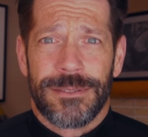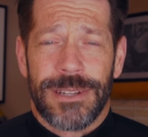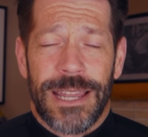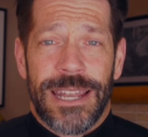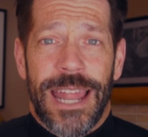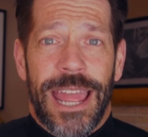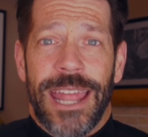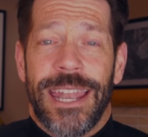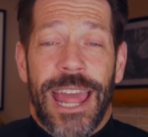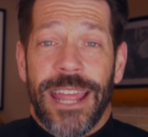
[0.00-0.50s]

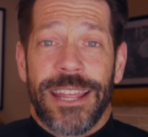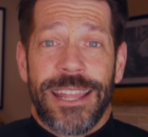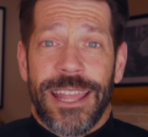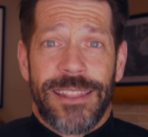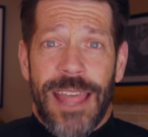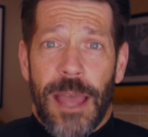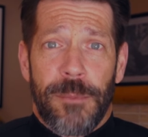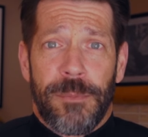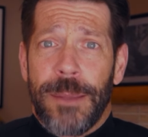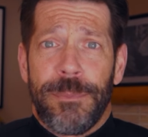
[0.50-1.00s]
And
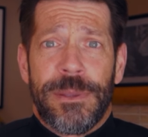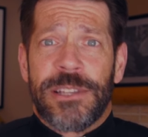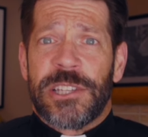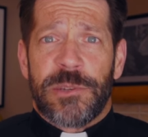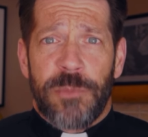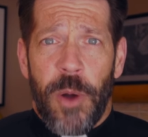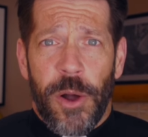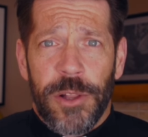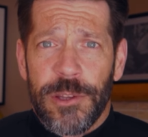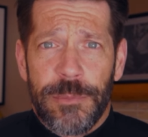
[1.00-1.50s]
again, that might be
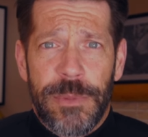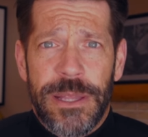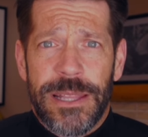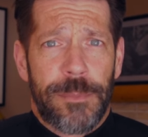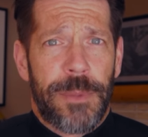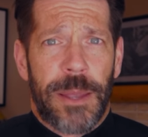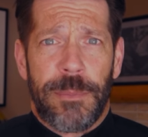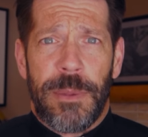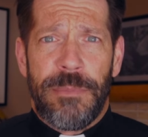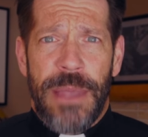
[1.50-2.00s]
small of me,
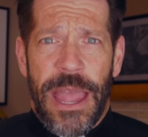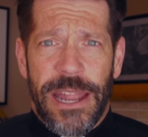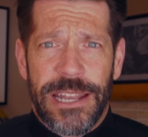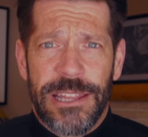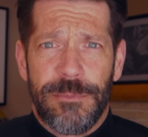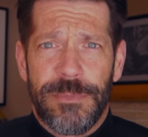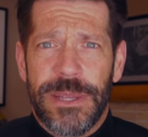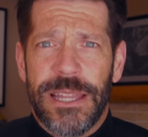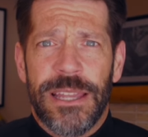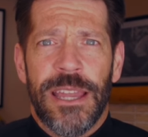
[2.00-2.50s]
that might be
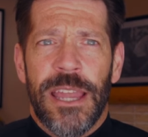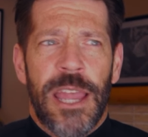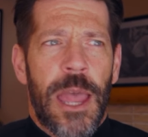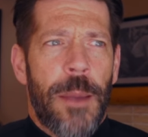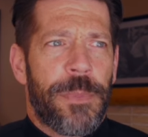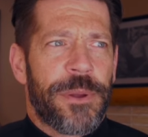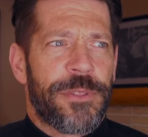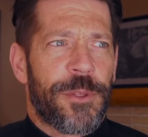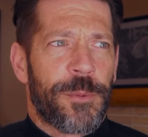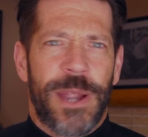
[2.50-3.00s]
petty of me,
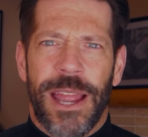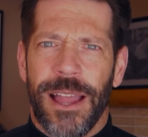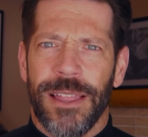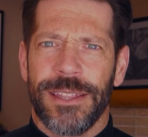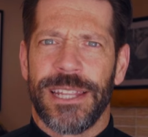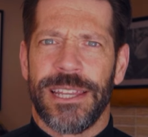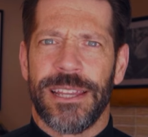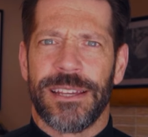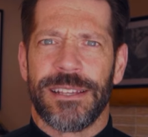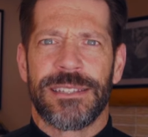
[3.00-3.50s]
but the
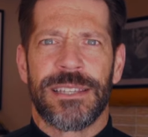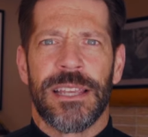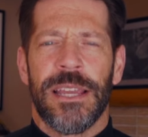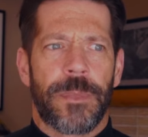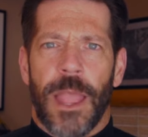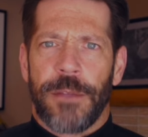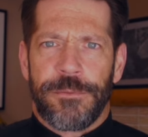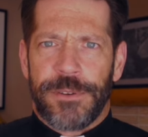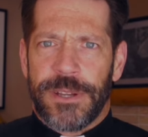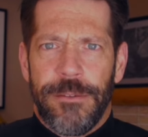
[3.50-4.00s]
reality is,
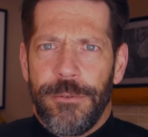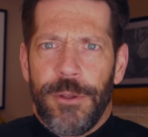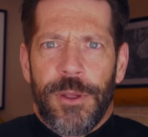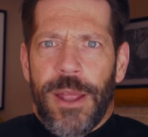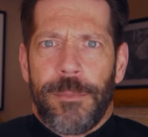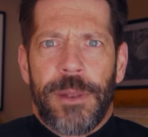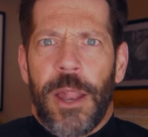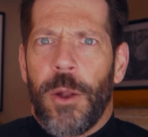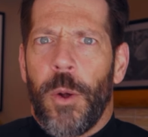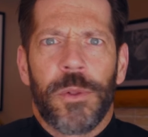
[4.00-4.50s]
I forgive you,
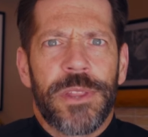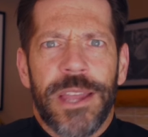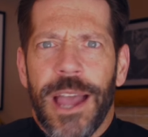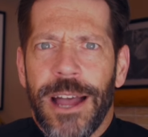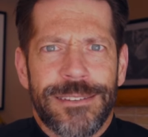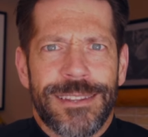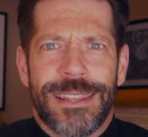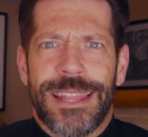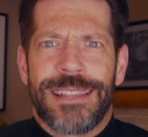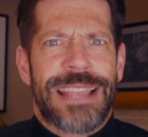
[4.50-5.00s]
I'm not holding
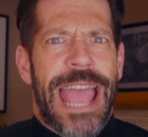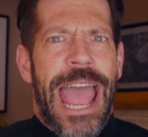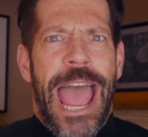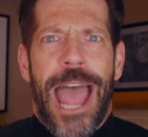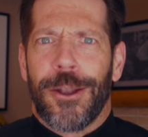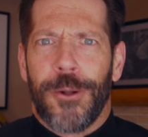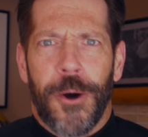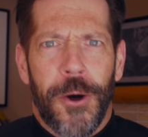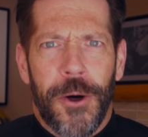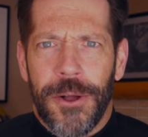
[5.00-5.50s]
on to this
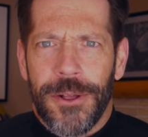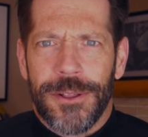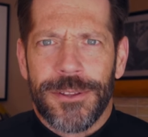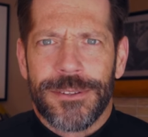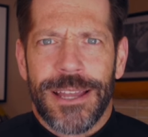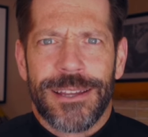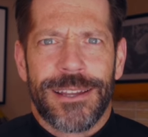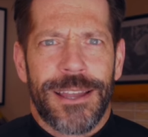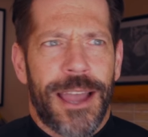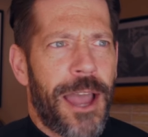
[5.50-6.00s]
at all.
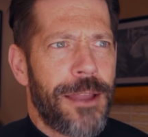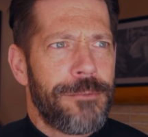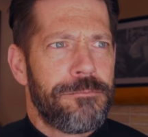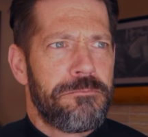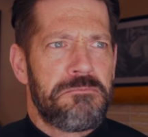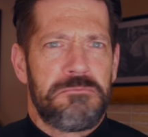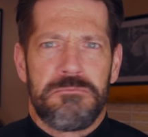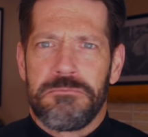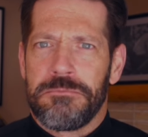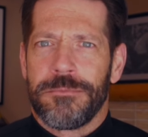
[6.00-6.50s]
Like, I
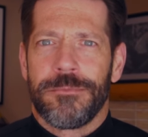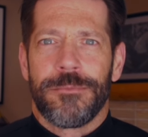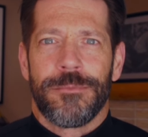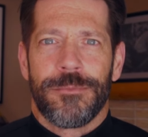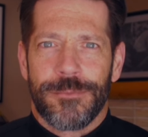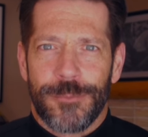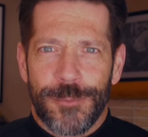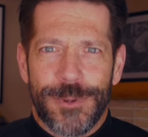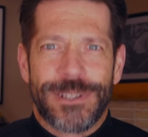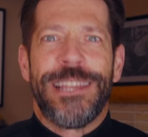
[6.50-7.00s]

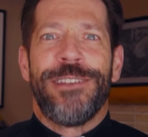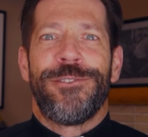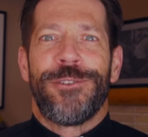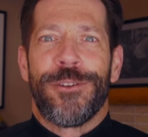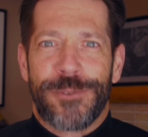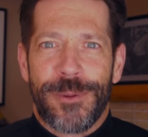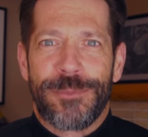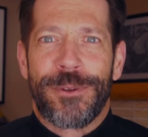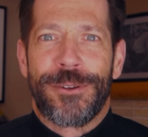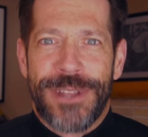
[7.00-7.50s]
release
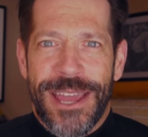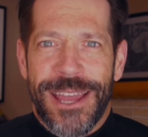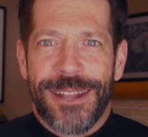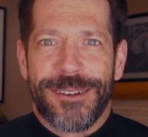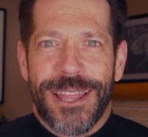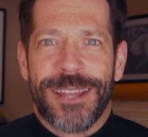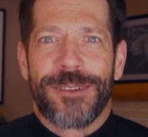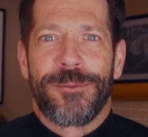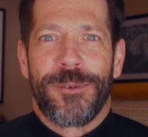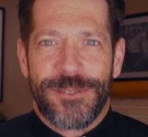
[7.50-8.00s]
you from your debt,
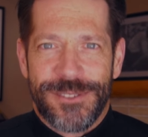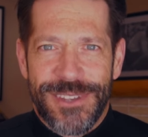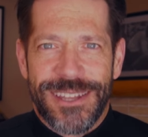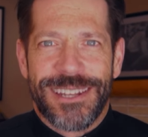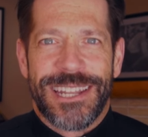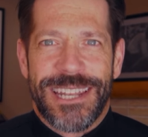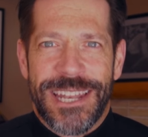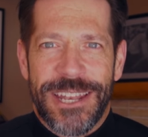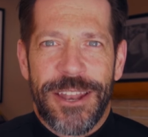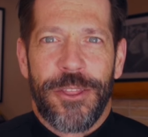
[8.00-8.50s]
like we
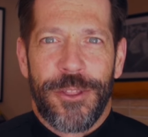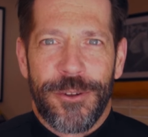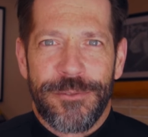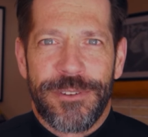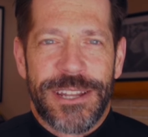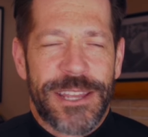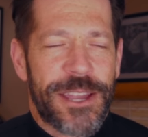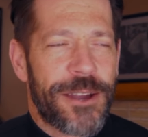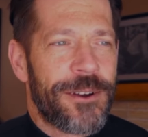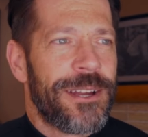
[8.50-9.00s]
said in another
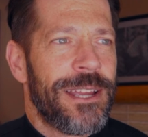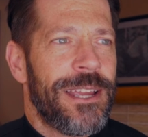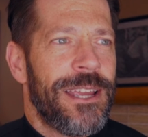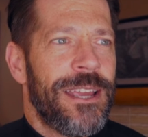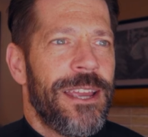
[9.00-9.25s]
video.